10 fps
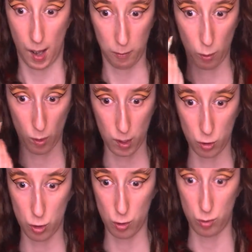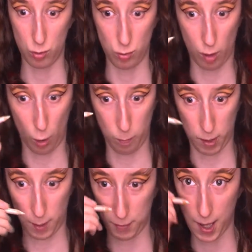I'm going to
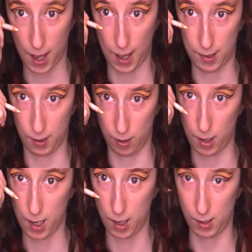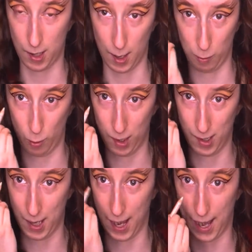open up the eyes under here, and then I'm
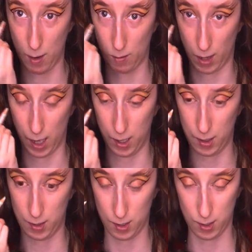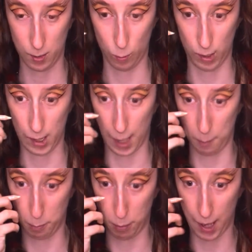going to outline it with
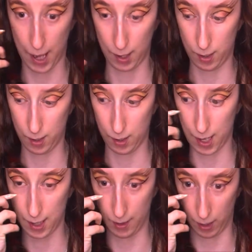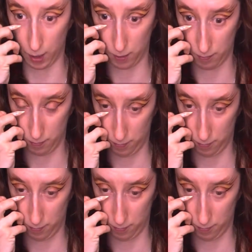that black eyeliner.